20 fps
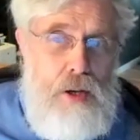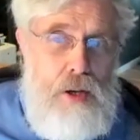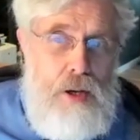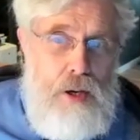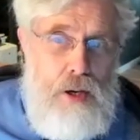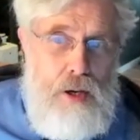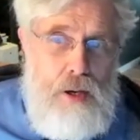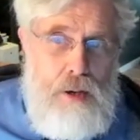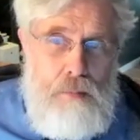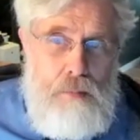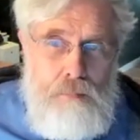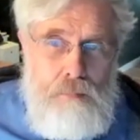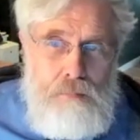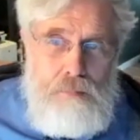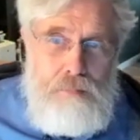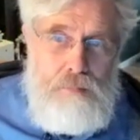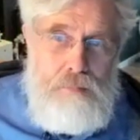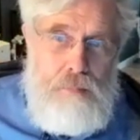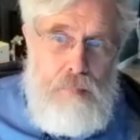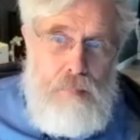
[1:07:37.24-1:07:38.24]
Um,
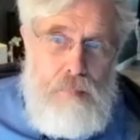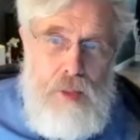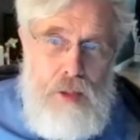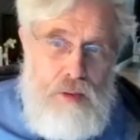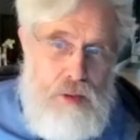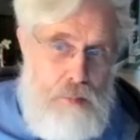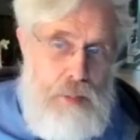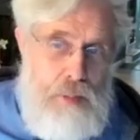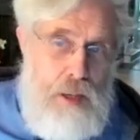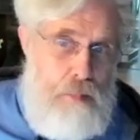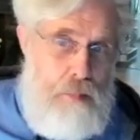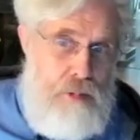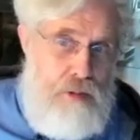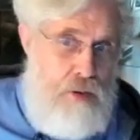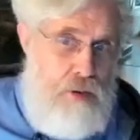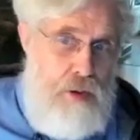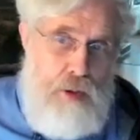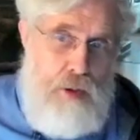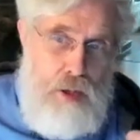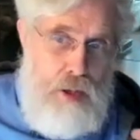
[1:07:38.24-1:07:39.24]

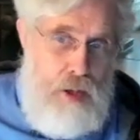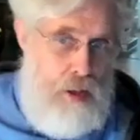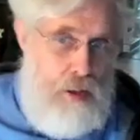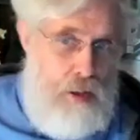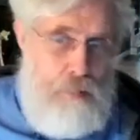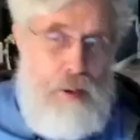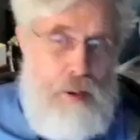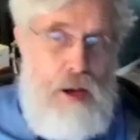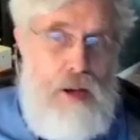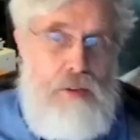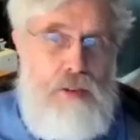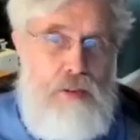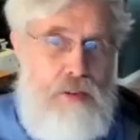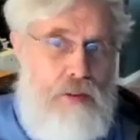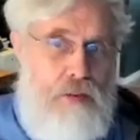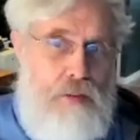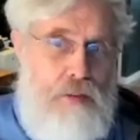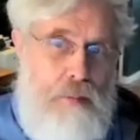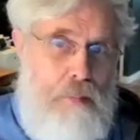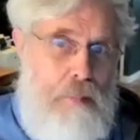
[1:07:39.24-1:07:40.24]
sometimes in the process
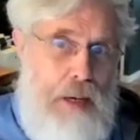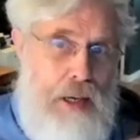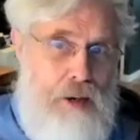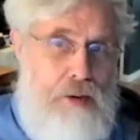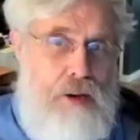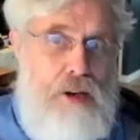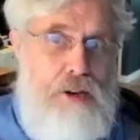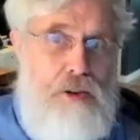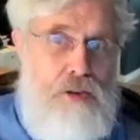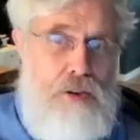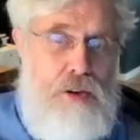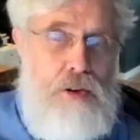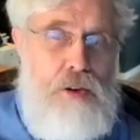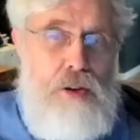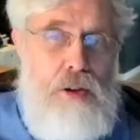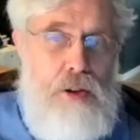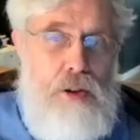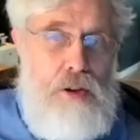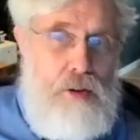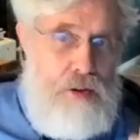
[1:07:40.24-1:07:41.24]
of a migration,
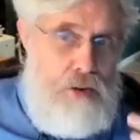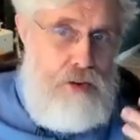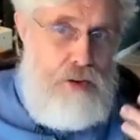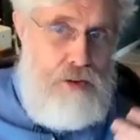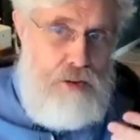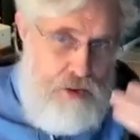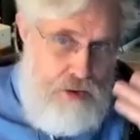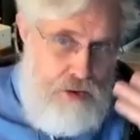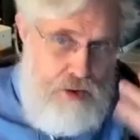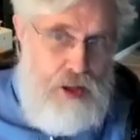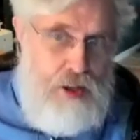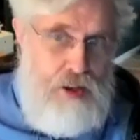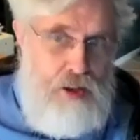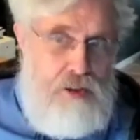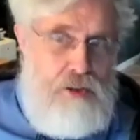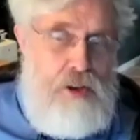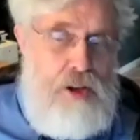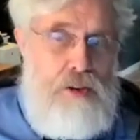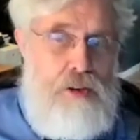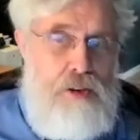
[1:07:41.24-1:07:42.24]
they'll just decide to
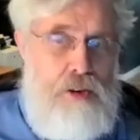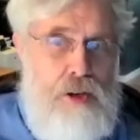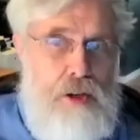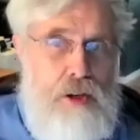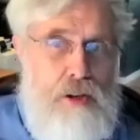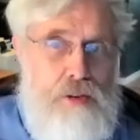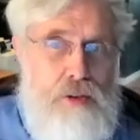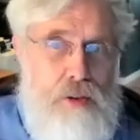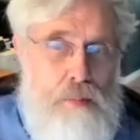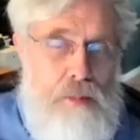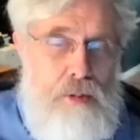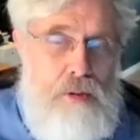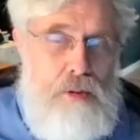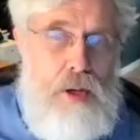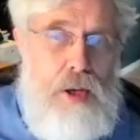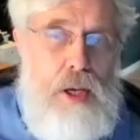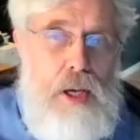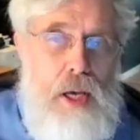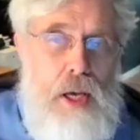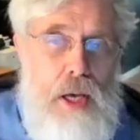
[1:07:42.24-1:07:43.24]
change their customs.
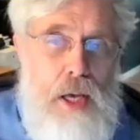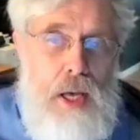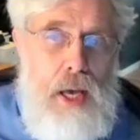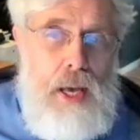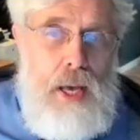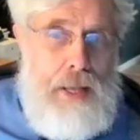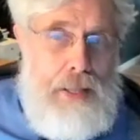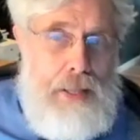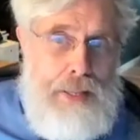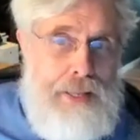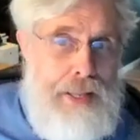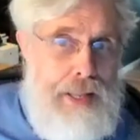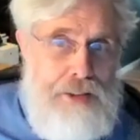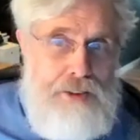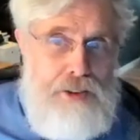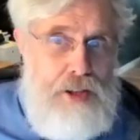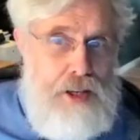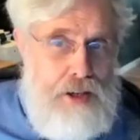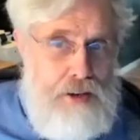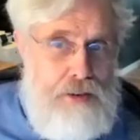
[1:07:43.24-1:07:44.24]
And then that
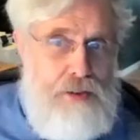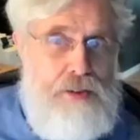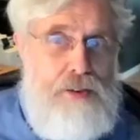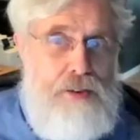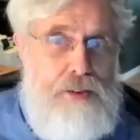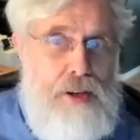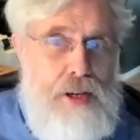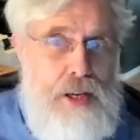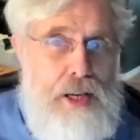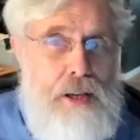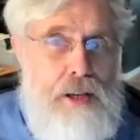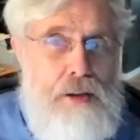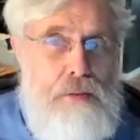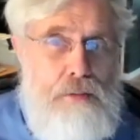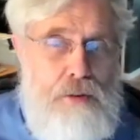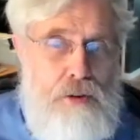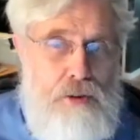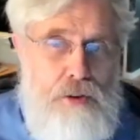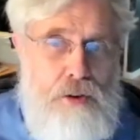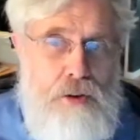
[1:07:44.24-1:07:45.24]
sticks, again,
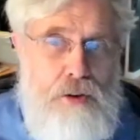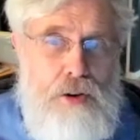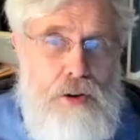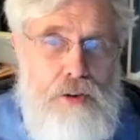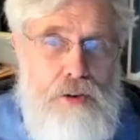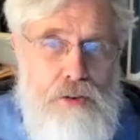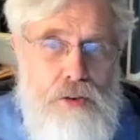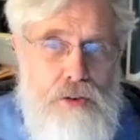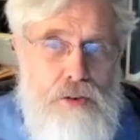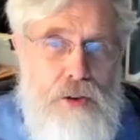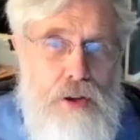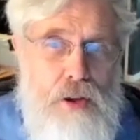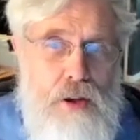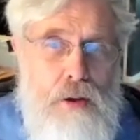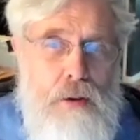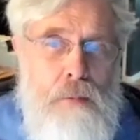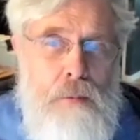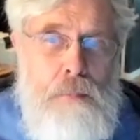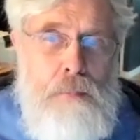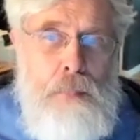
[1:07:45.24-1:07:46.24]
for generations.
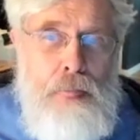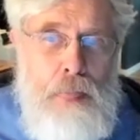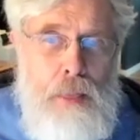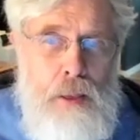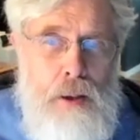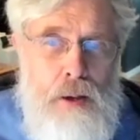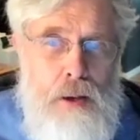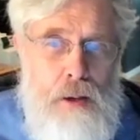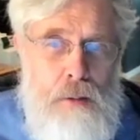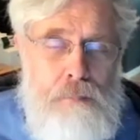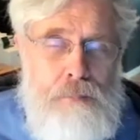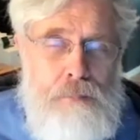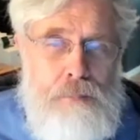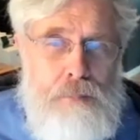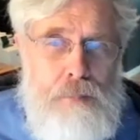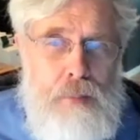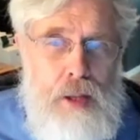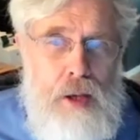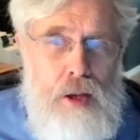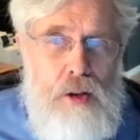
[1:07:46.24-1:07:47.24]
Um,
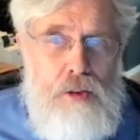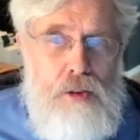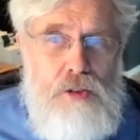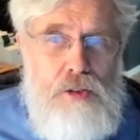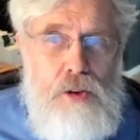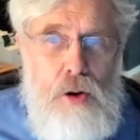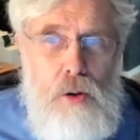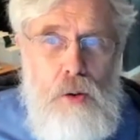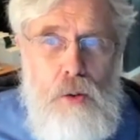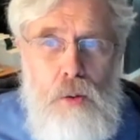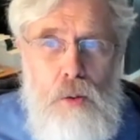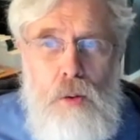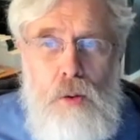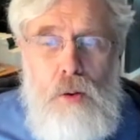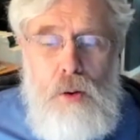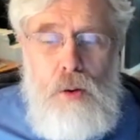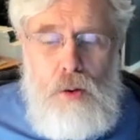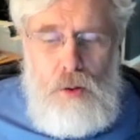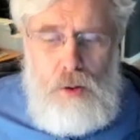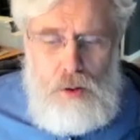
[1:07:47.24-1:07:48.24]
so,
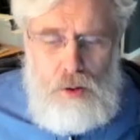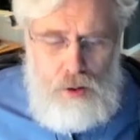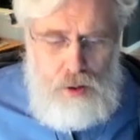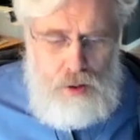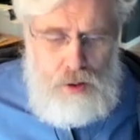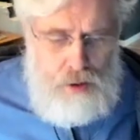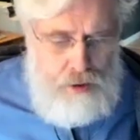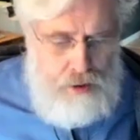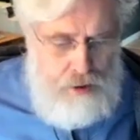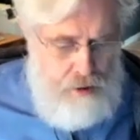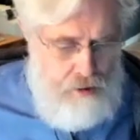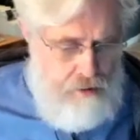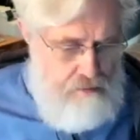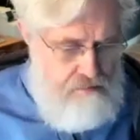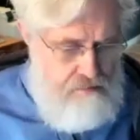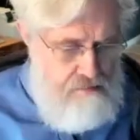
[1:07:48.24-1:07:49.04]
uh,